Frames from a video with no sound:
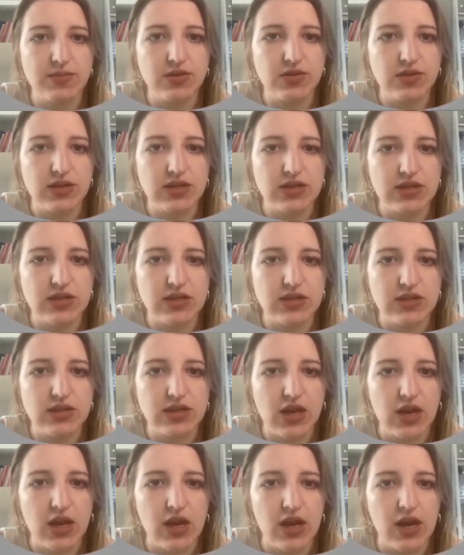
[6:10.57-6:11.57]
So this is,
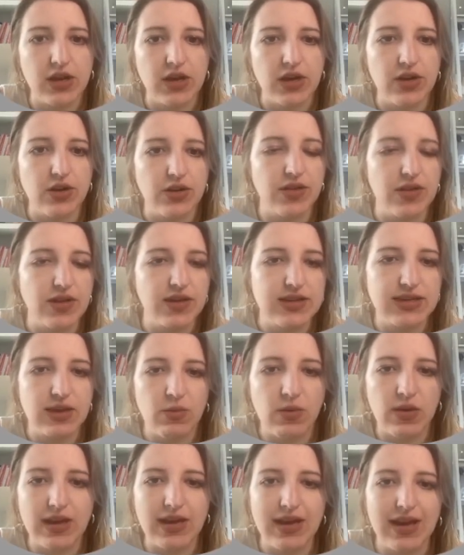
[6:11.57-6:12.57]
you know, things I
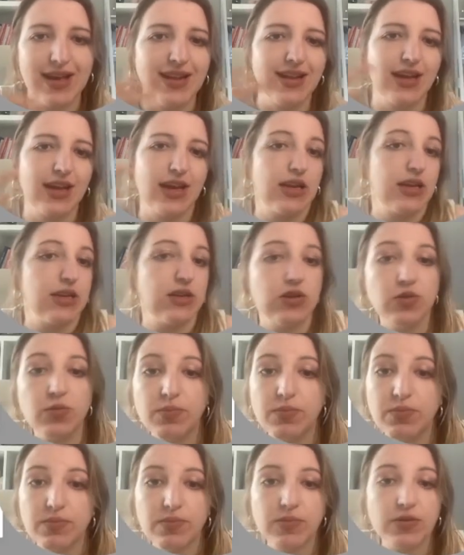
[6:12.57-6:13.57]
wanna get, like I need
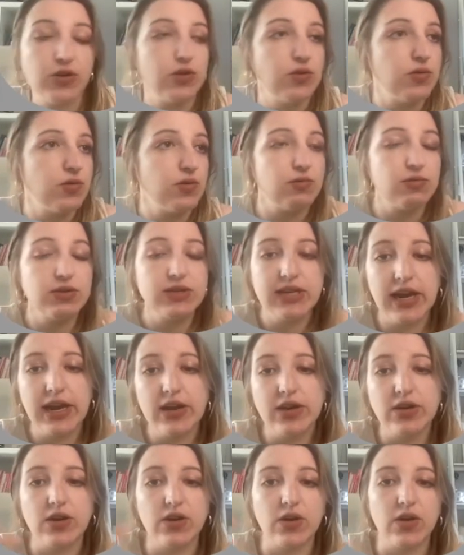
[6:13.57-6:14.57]
new new
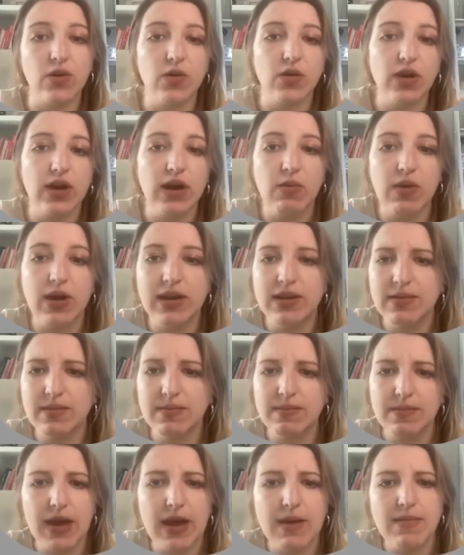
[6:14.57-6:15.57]
retainer or I
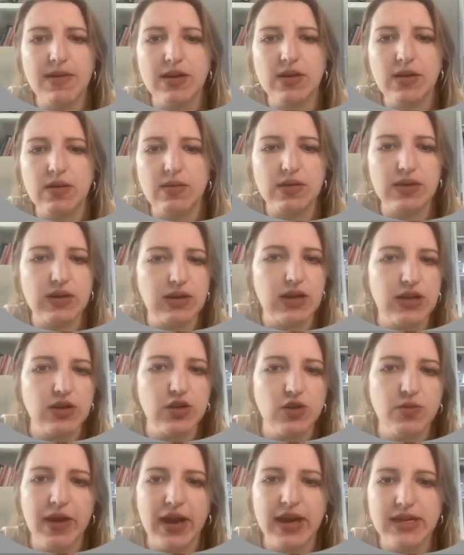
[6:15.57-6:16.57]
wanna buy my, uh, get a
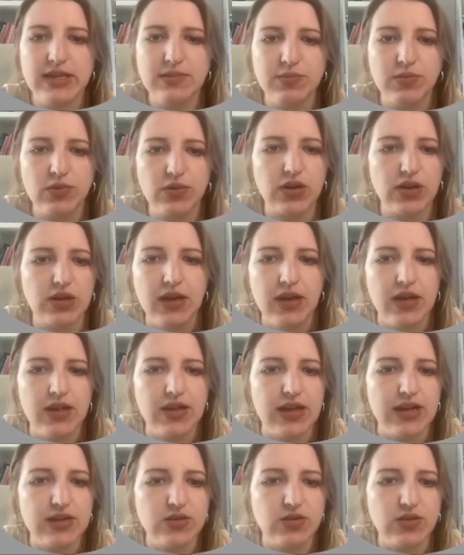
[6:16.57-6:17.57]
new passport,
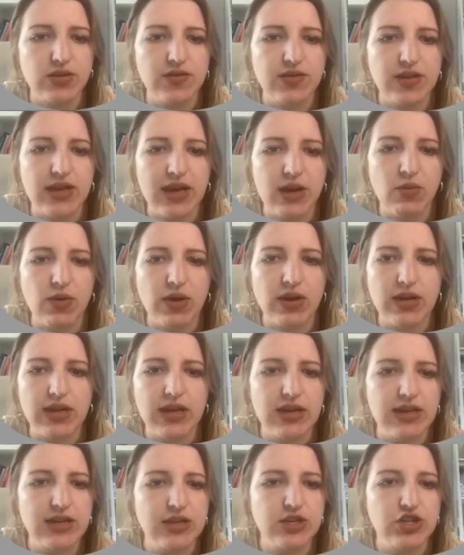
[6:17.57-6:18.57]
that sort of thing. I wanna
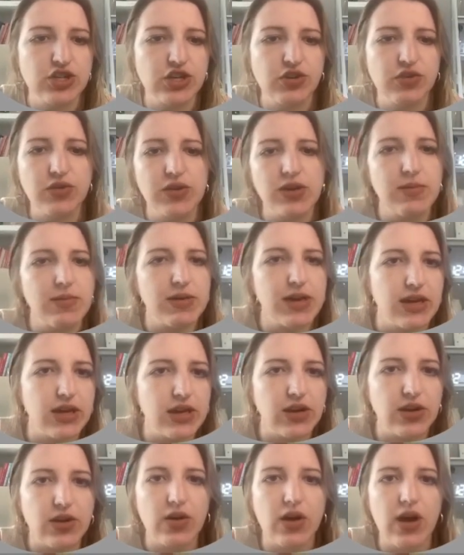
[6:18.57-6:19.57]
get a Ninja Creami
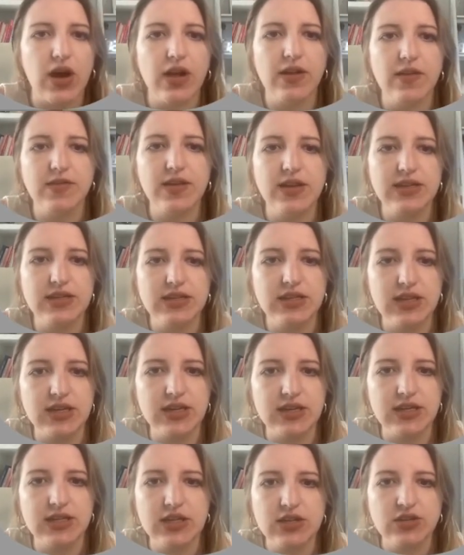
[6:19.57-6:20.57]
me, you know, all of these
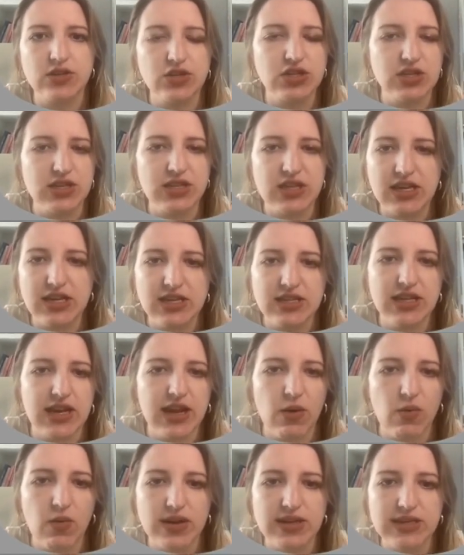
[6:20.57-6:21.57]
things. These are just things that
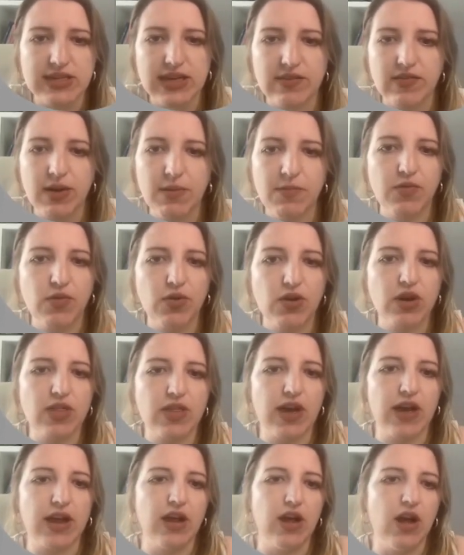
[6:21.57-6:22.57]
I want to save up for
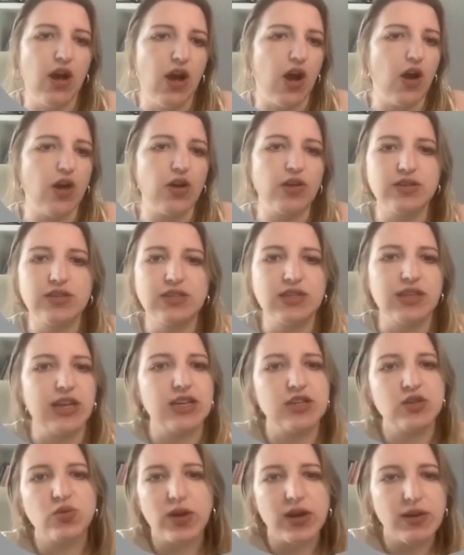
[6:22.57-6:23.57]
that aren't
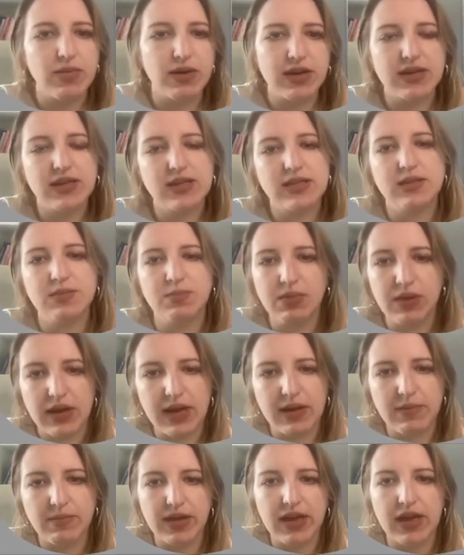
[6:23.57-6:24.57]
like 20 bucks, but
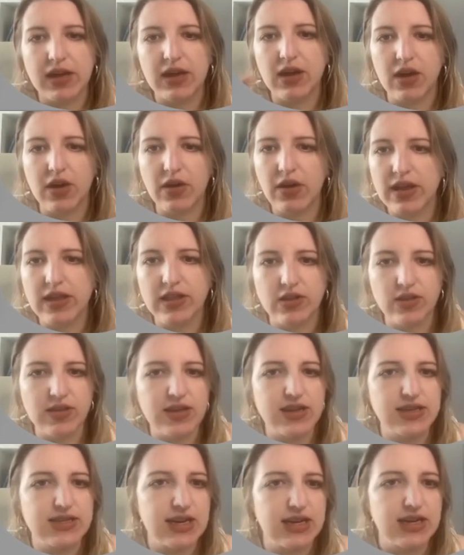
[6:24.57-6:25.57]
I'm like, all right, they're
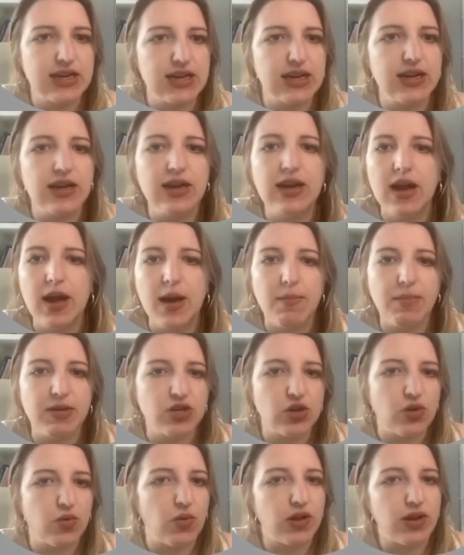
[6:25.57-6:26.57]
things I need, but
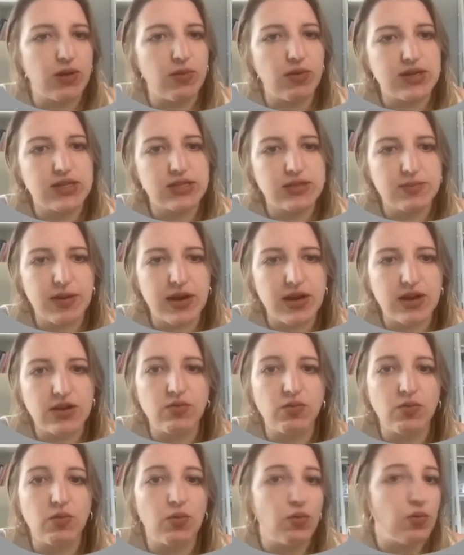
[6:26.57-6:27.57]
don't really want to
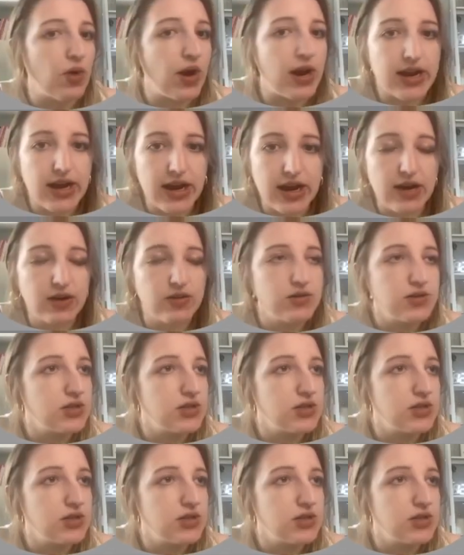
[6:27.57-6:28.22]
spend right now.